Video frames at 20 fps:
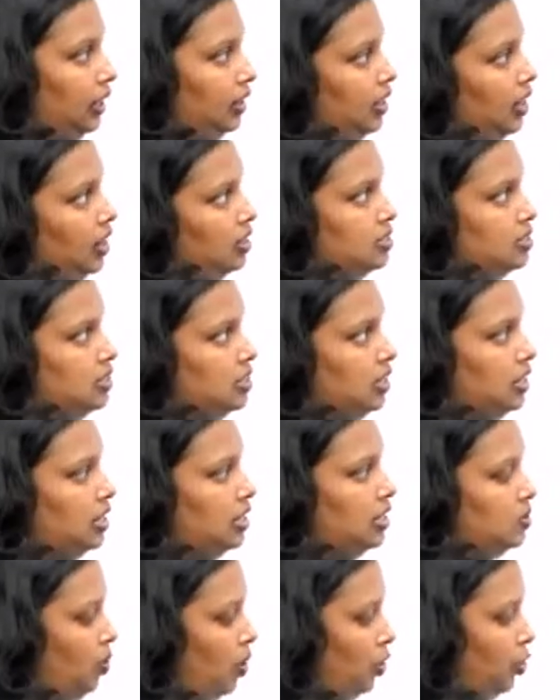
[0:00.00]
get the answer
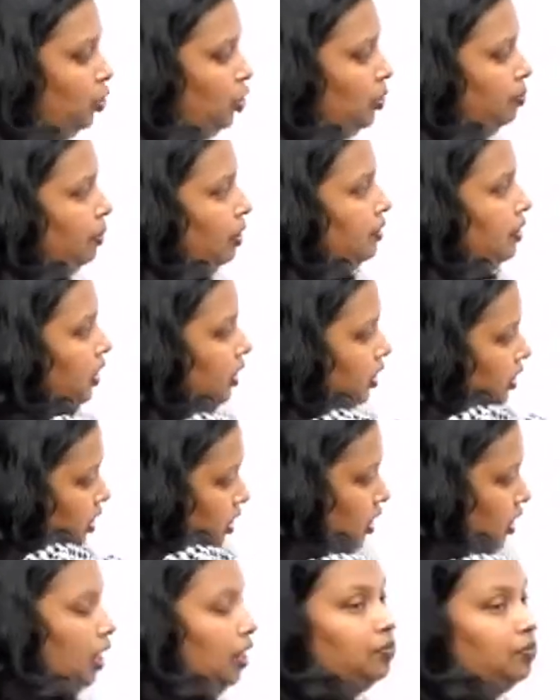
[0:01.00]
as 1 to the power
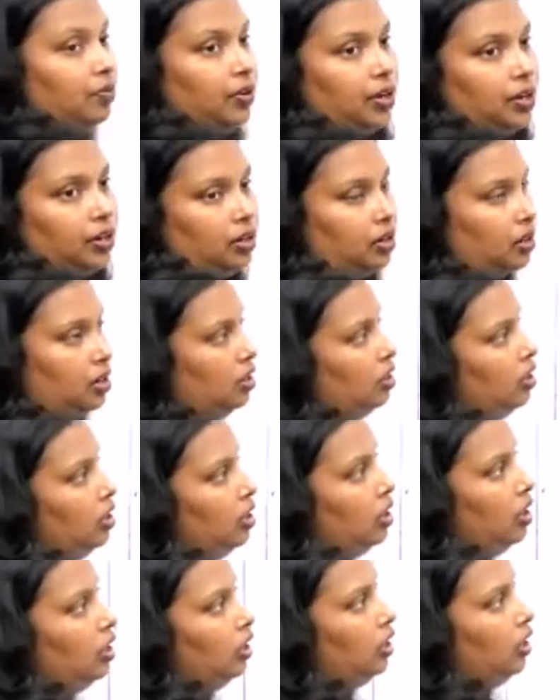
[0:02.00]
3 and 1.
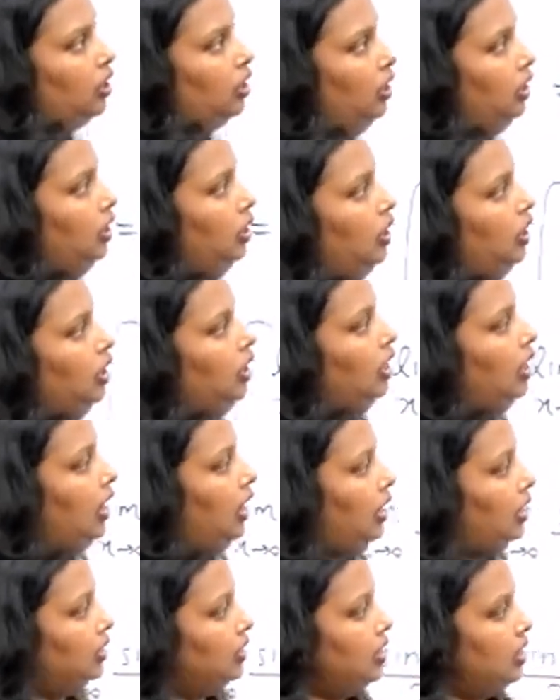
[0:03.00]
Clear?
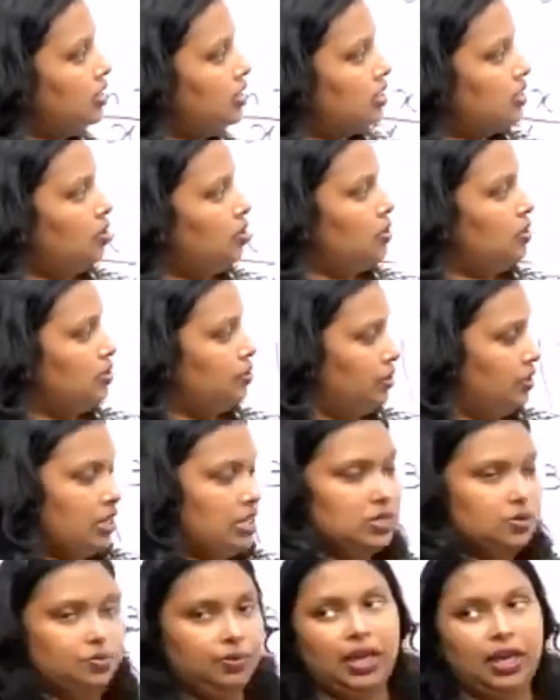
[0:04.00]
And
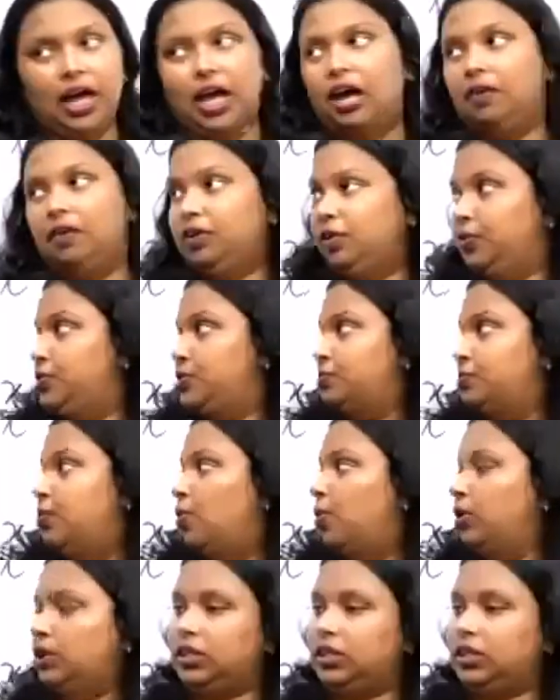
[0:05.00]
this we have used
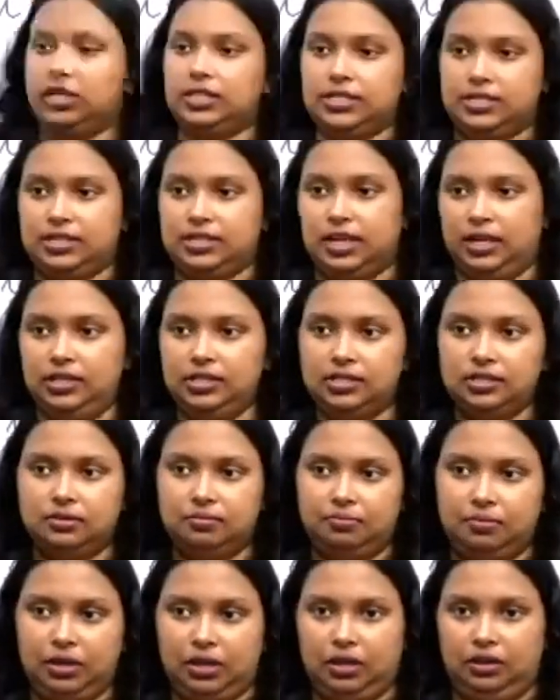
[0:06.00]
both these things,
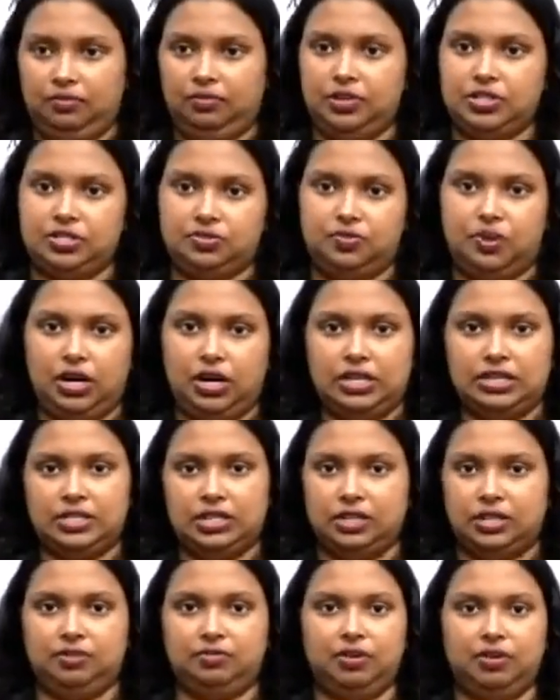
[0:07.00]
first one and
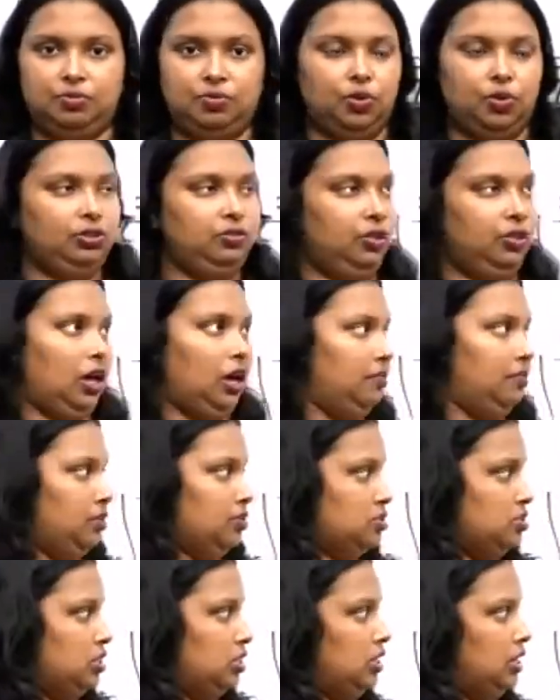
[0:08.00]
second one, both we have
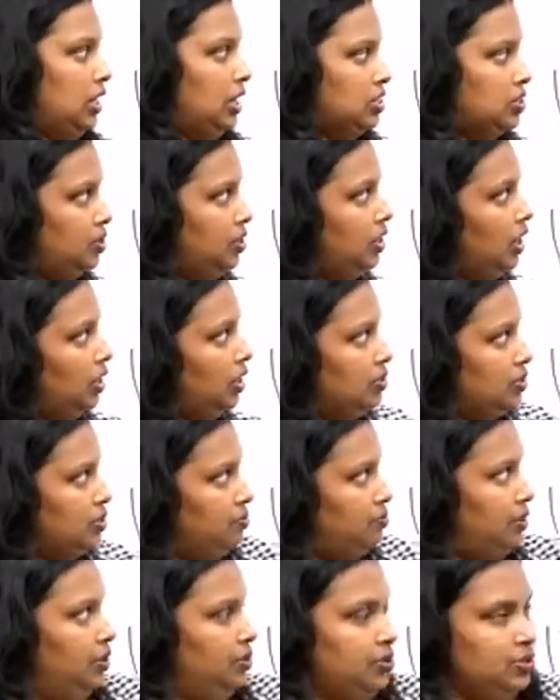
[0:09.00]
used in the last one, and also
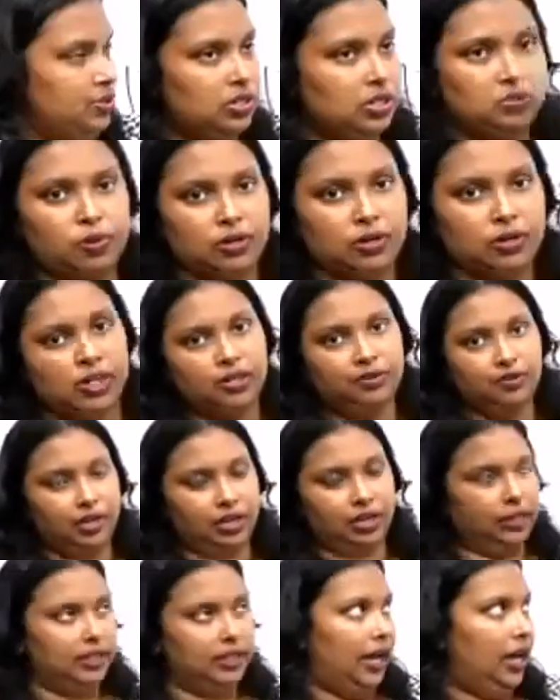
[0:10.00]
we used a special
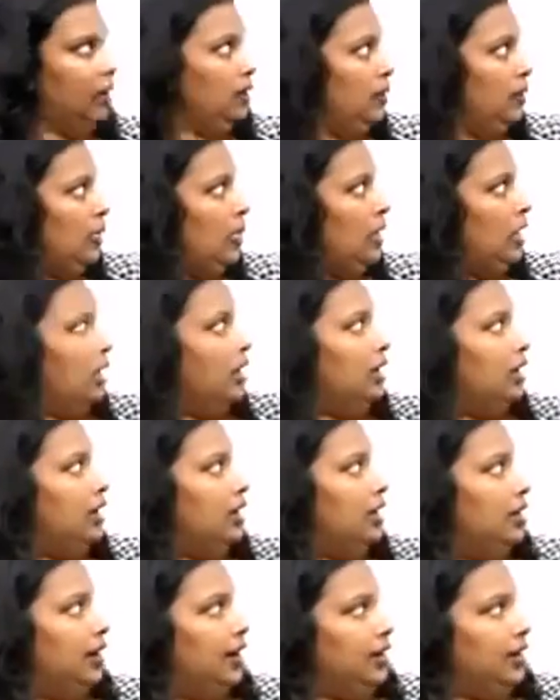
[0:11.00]
trick there,
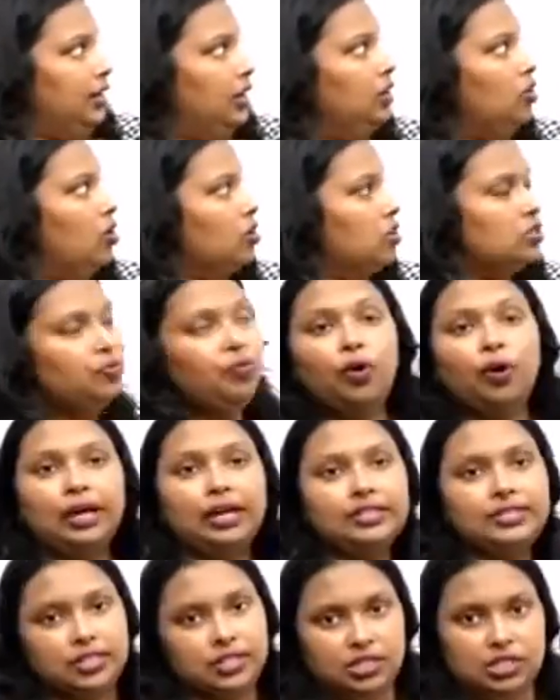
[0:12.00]
writing cos
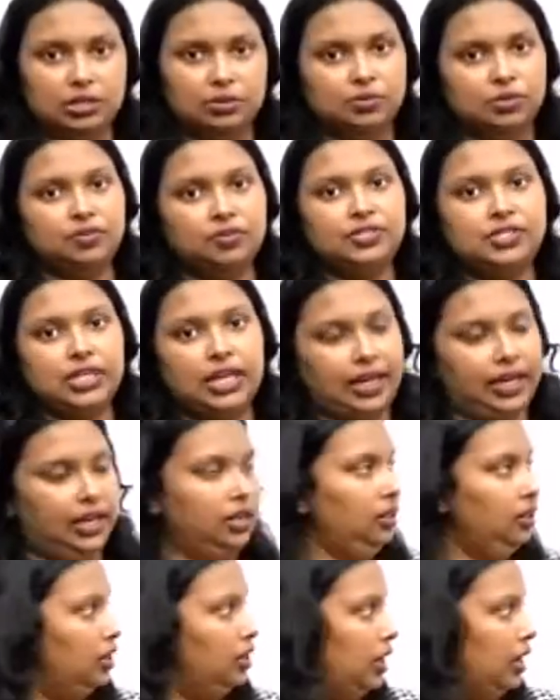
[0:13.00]
4x in terms of
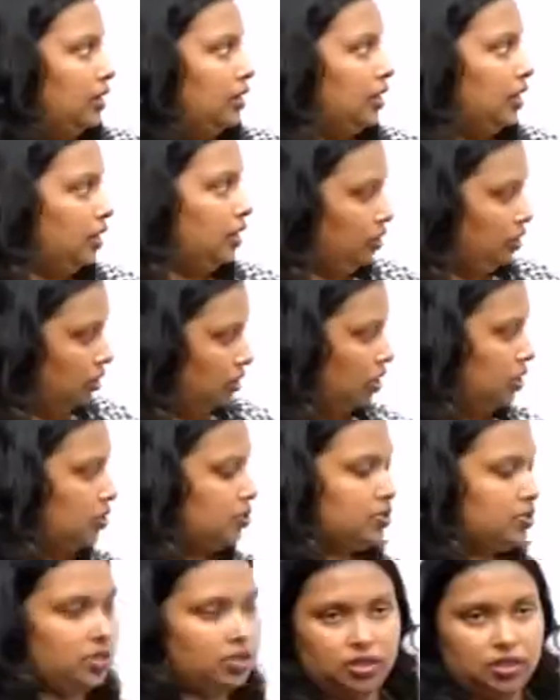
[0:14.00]
sine and then
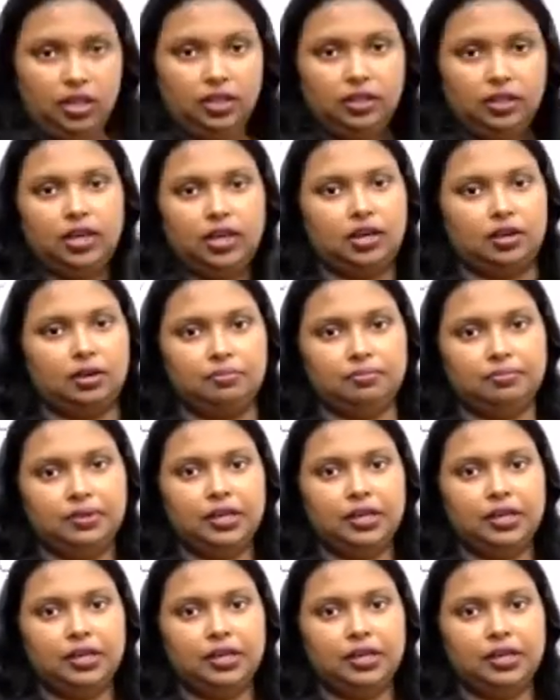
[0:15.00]
using the theorem.